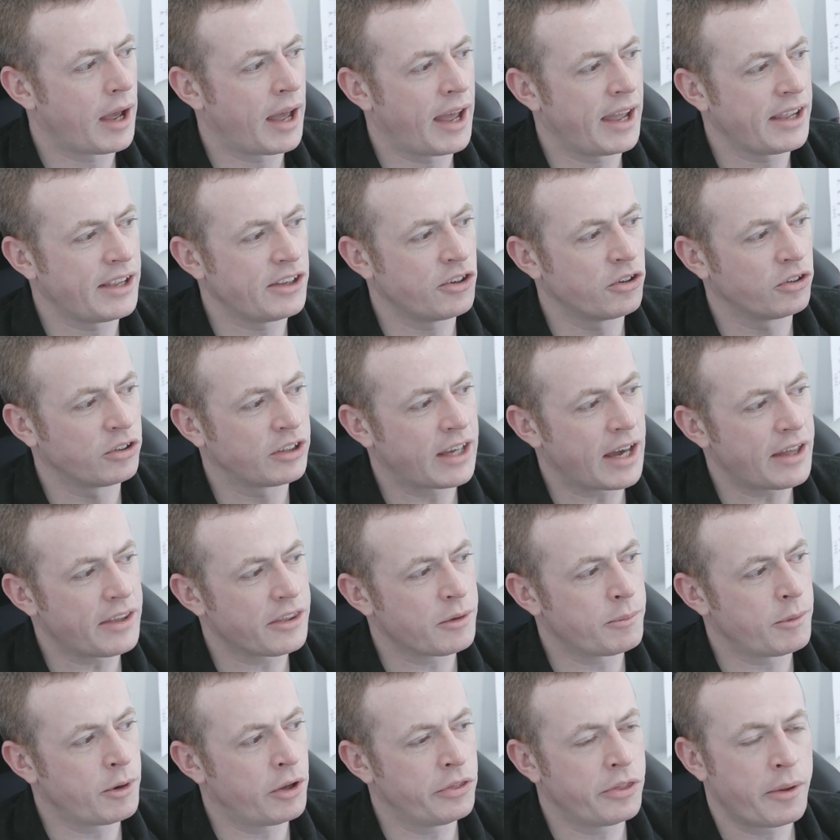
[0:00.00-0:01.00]
Uh, you'll get
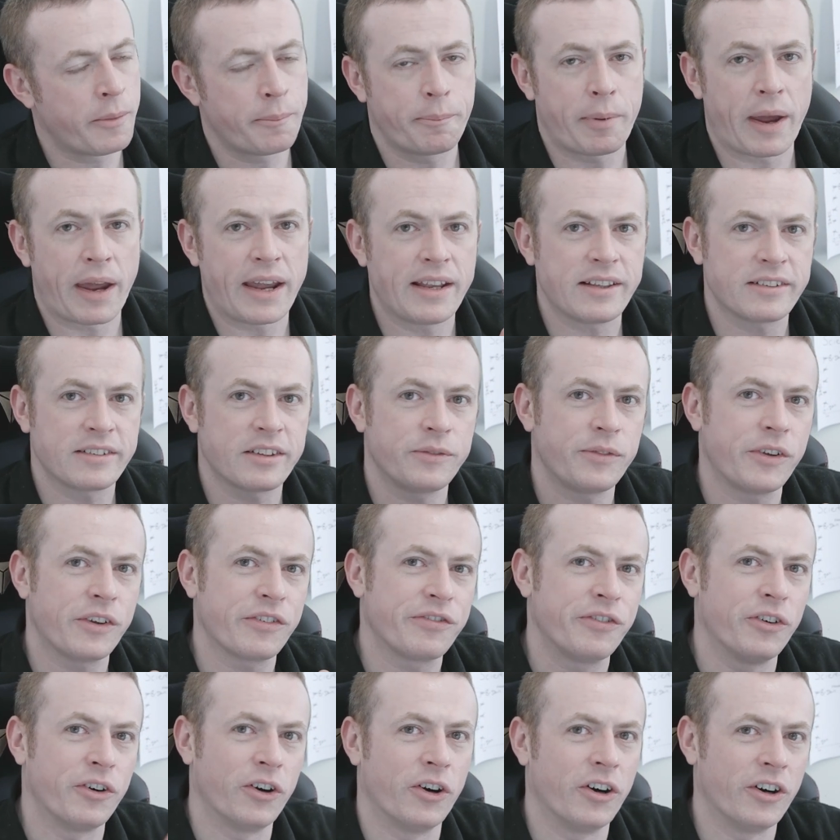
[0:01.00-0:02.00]
them on the base of your
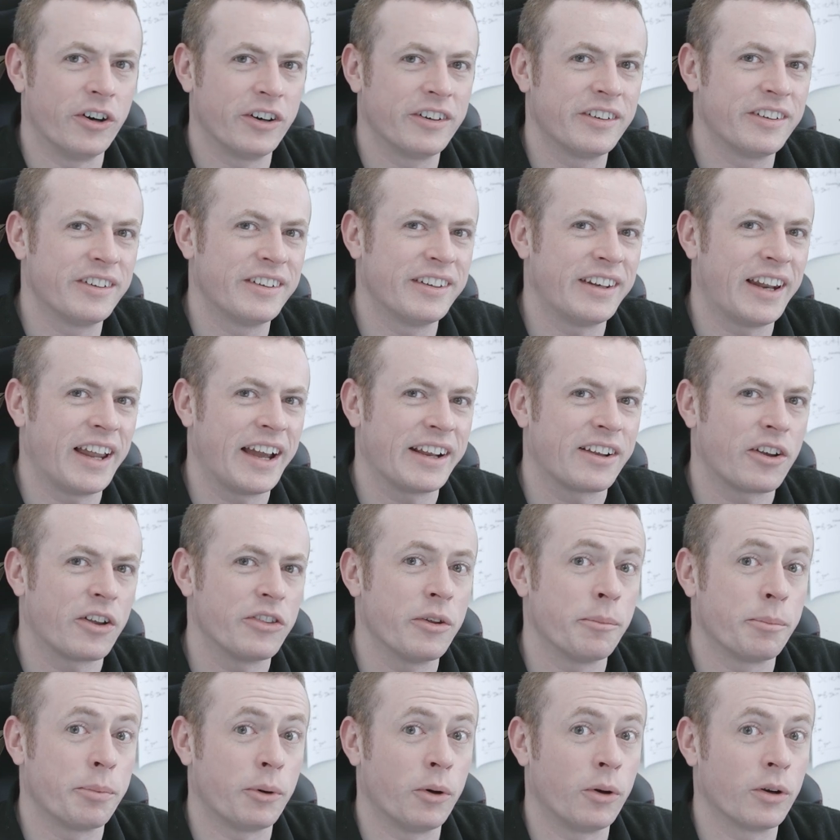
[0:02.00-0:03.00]
foot, like on
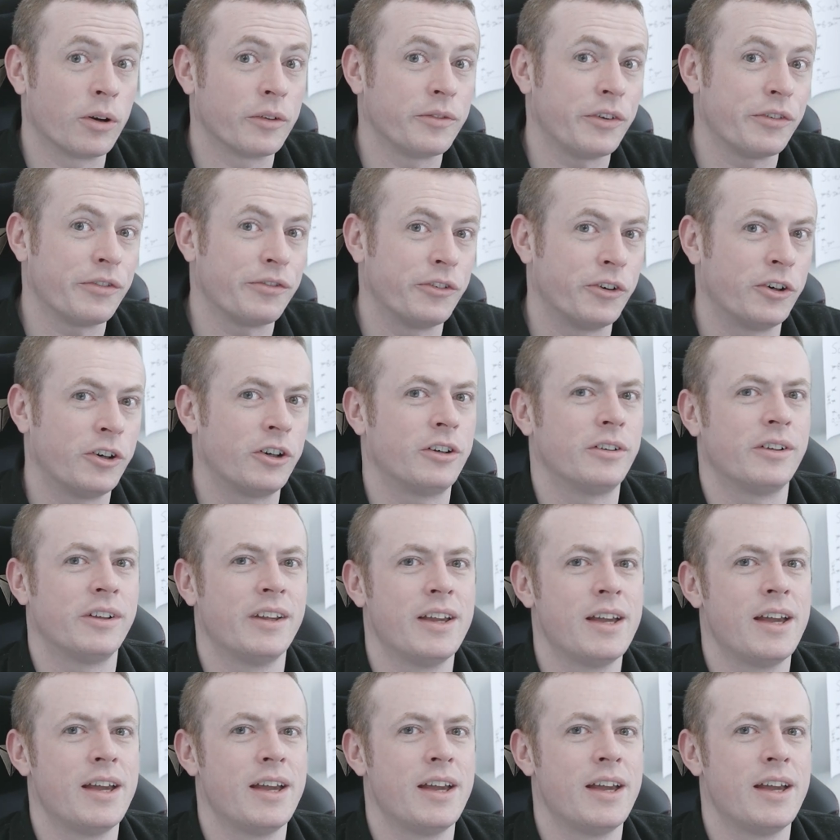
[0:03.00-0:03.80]
the ball of your foot,